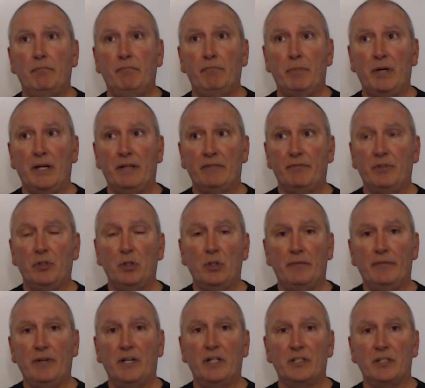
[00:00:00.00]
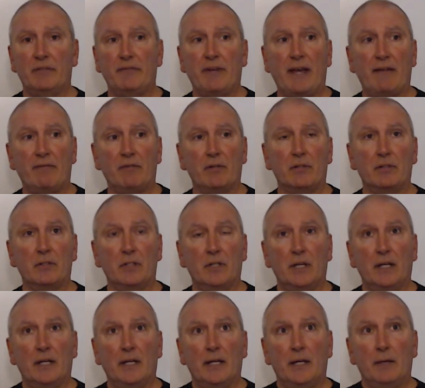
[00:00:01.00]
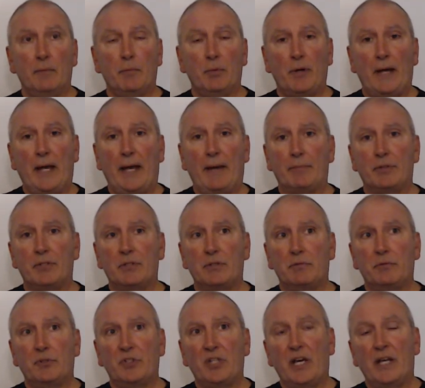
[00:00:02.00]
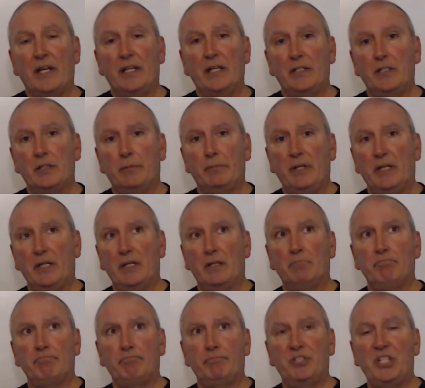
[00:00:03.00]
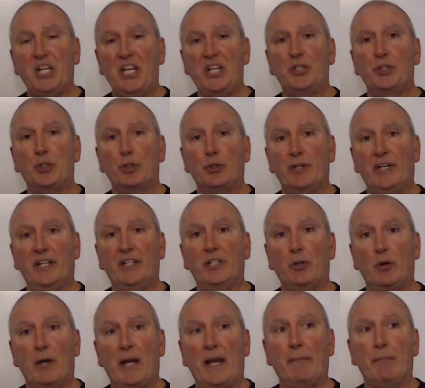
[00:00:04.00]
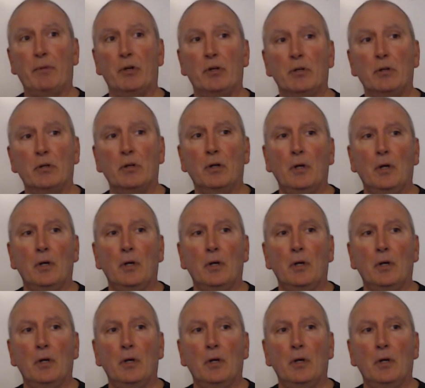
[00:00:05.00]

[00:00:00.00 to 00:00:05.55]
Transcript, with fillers: but few of us have ever perhaps studied to be a teacher in grammar